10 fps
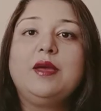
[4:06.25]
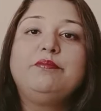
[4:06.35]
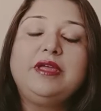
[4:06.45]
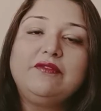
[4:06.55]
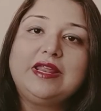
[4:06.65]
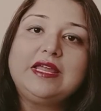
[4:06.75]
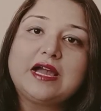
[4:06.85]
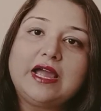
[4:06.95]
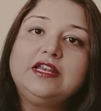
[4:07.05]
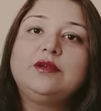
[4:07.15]
Be very
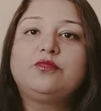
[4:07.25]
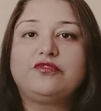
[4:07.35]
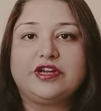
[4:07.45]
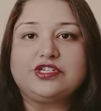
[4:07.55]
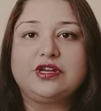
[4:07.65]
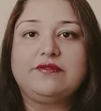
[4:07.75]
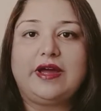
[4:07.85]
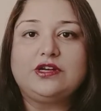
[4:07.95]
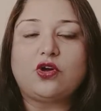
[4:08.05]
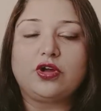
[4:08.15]
kind and professional
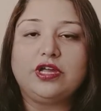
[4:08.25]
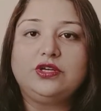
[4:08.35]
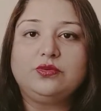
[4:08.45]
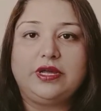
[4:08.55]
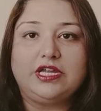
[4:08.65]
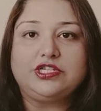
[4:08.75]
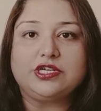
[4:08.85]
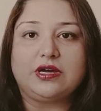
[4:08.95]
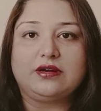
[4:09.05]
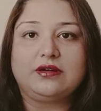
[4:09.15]
while talking to
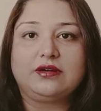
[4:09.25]
HR.